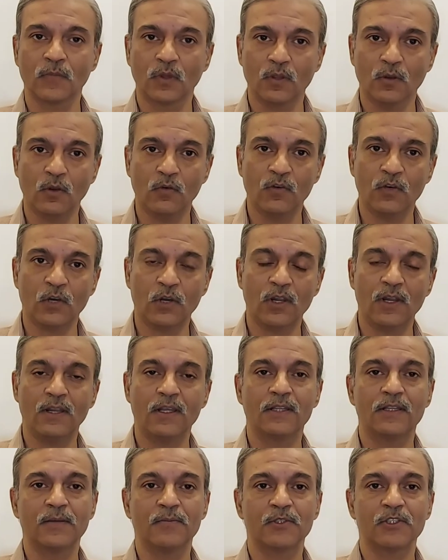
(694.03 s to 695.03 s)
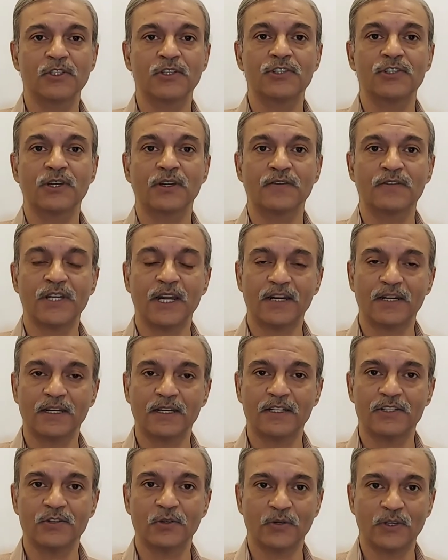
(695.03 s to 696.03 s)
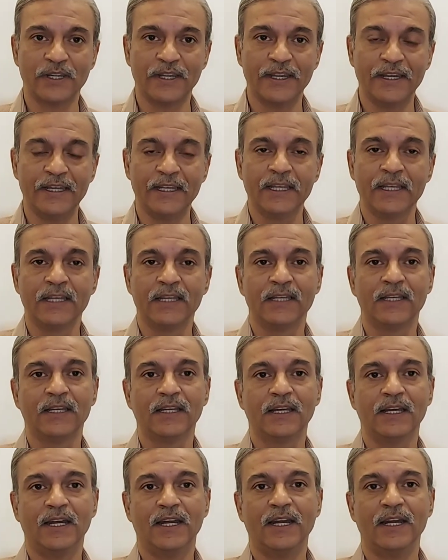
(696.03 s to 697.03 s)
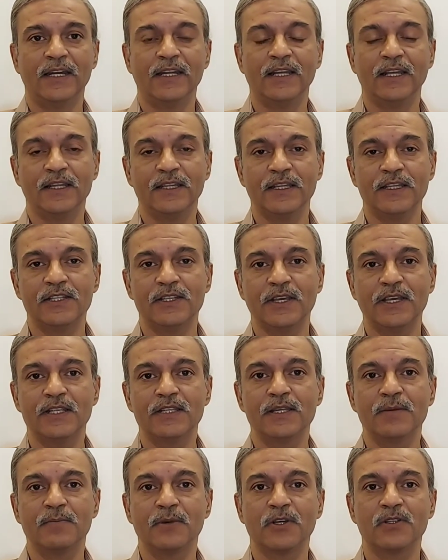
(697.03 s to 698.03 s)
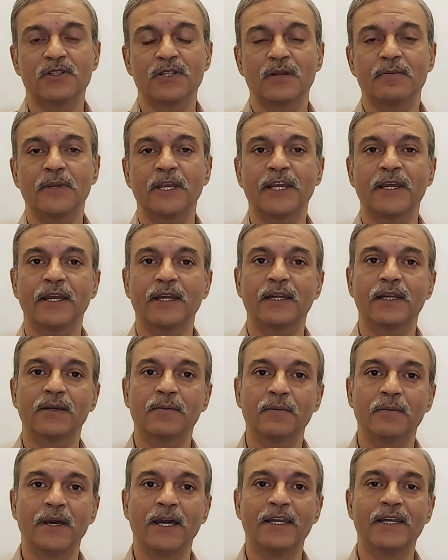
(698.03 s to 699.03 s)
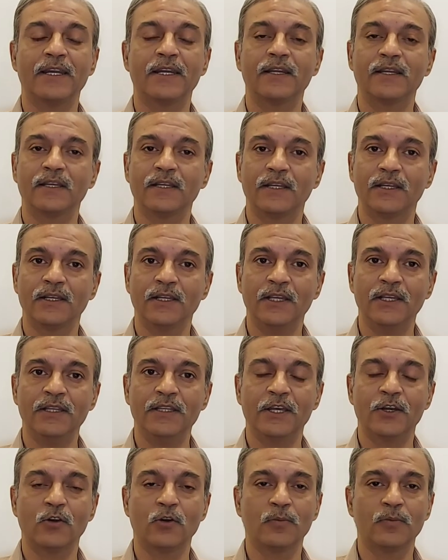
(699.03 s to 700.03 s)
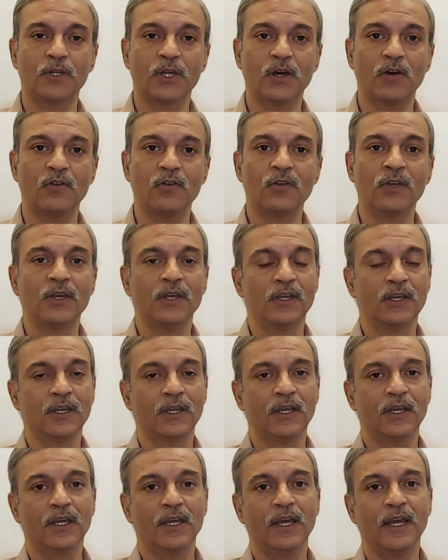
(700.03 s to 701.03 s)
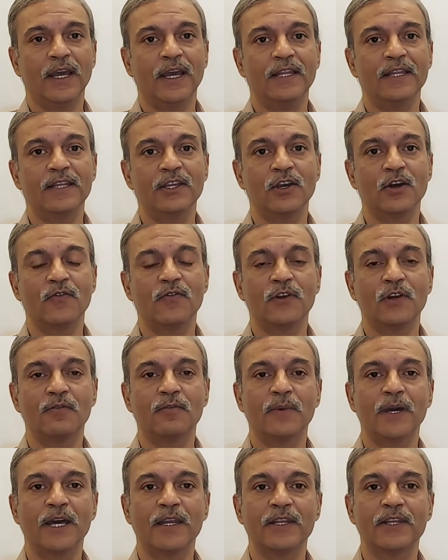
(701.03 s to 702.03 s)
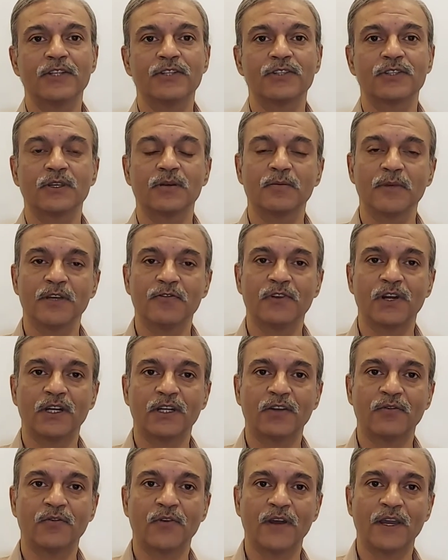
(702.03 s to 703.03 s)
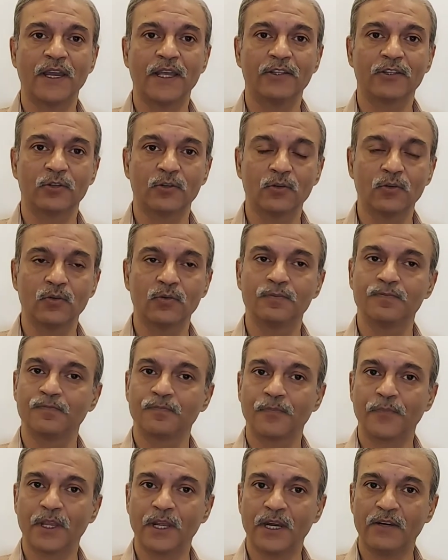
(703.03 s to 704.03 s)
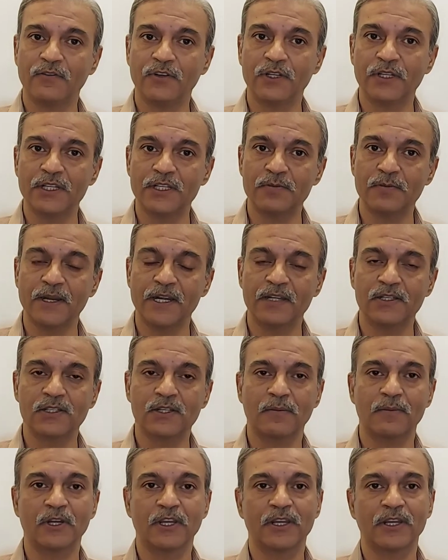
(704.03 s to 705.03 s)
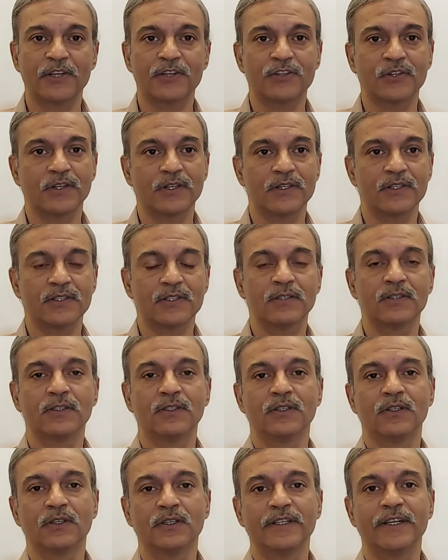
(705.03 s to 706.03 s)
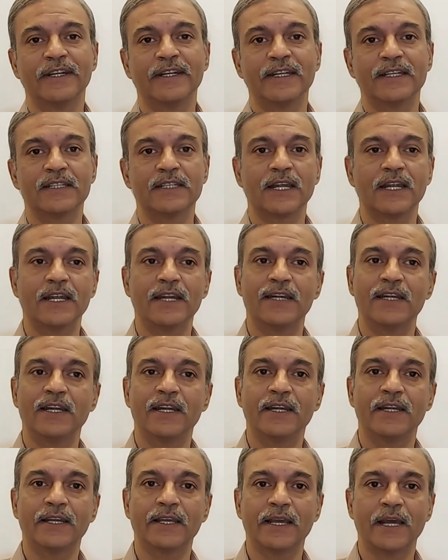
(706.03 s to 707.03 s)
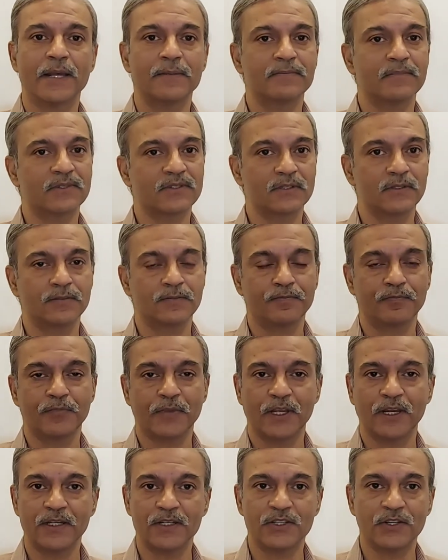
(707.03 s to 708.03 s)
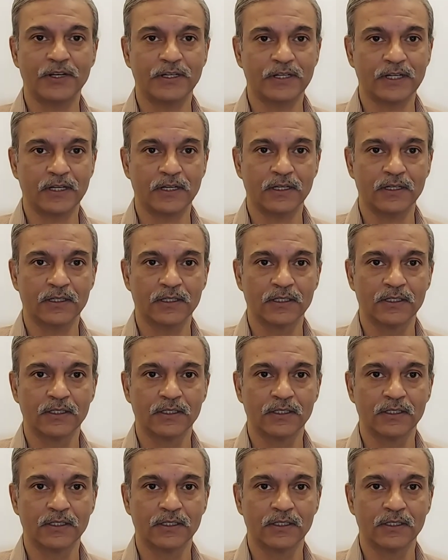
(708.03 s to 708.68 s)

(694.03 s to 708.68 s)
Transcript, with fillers: Overall, the position of Saturn is okay, and in this case, the person may get married in their hometown, and the offer of marriage may fructify through advertisements, communications, dating site, dating apps, etc.